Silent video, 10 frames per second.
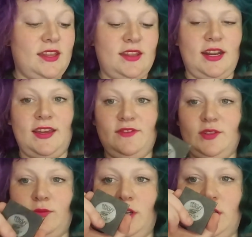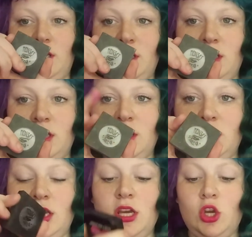and then I have this one,
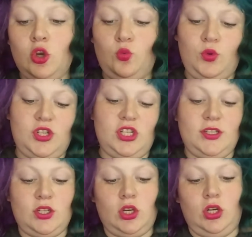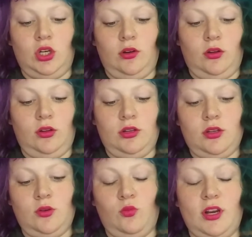which is called
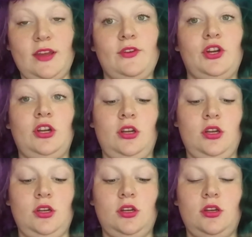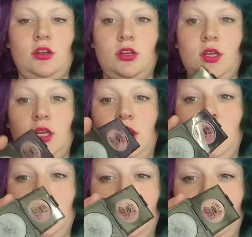whatever.
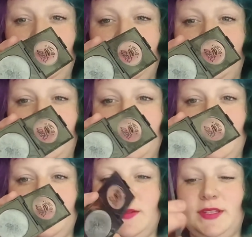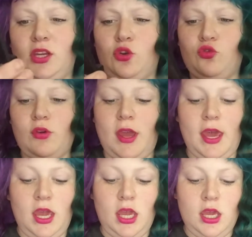Looks like this. It's like a
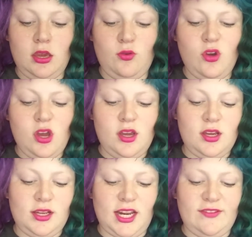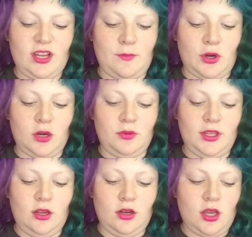gray, kind of like a
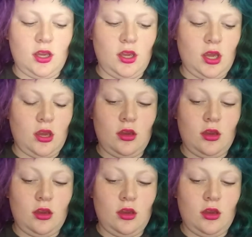purpley gray.